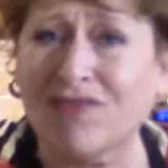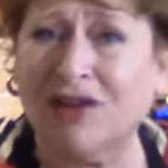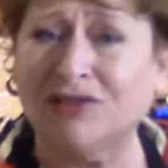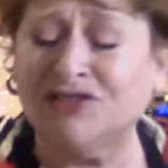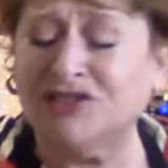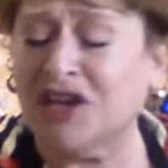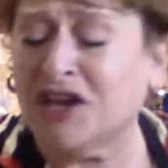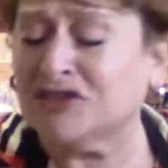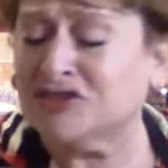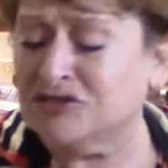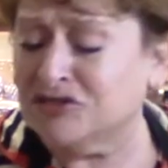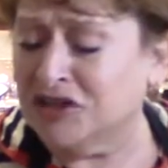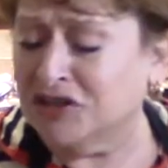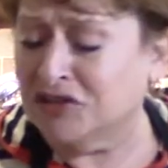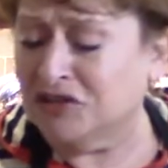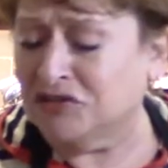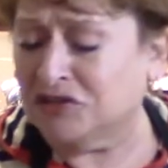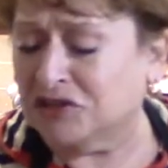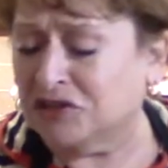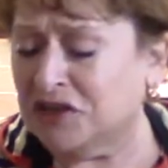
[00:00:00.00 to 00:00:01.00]
It's
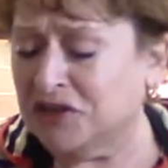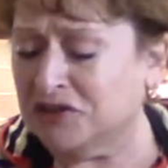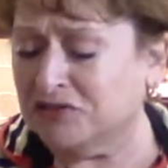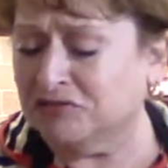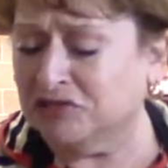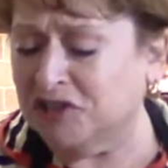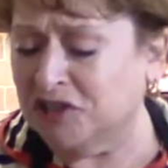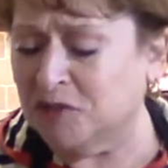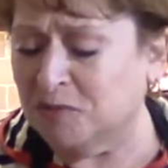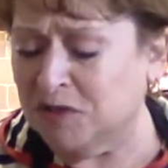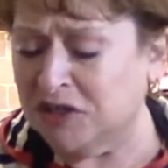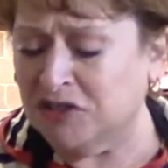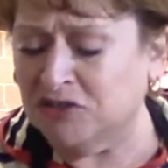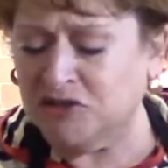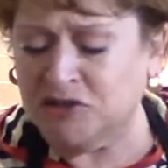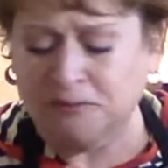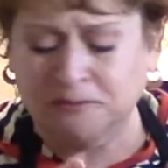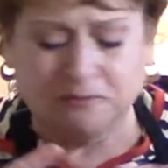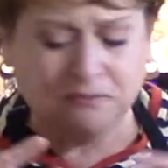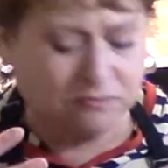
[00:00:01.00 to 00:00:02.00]
excellent. And the cannellini
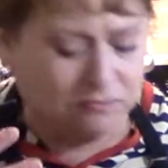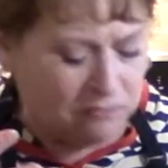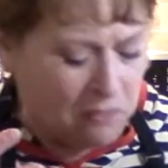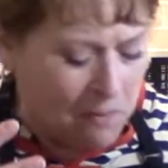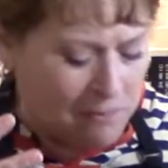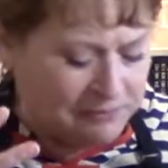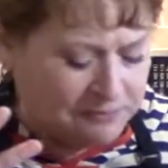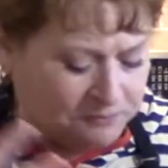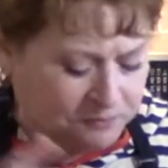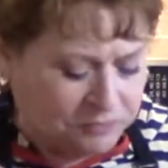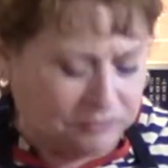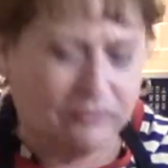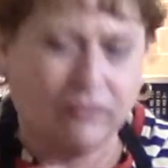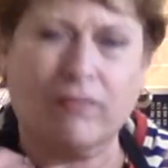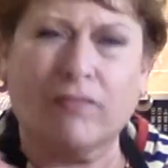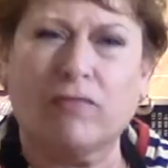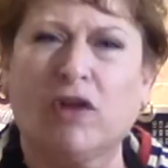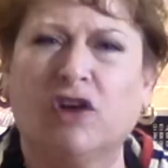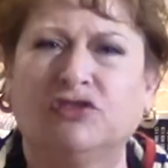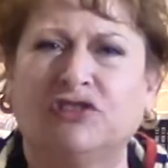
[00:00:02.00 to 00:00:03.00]
beans,
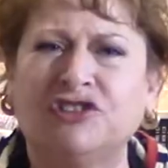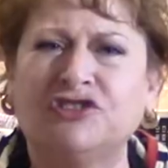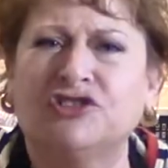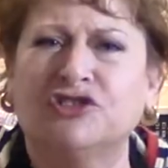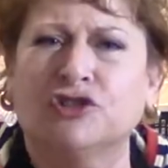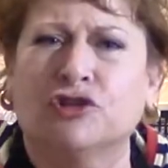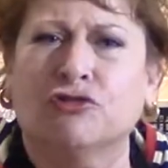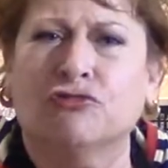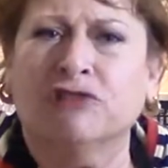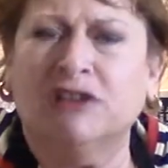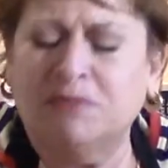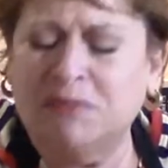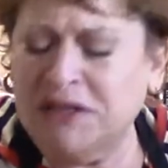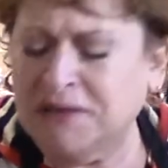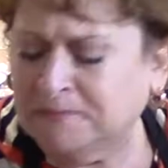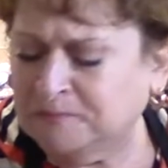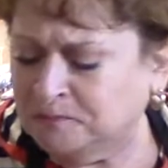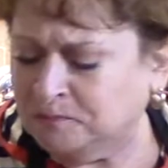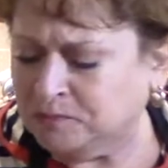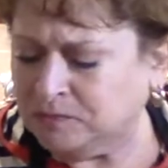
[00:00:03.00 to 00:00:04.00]
nice and creamy.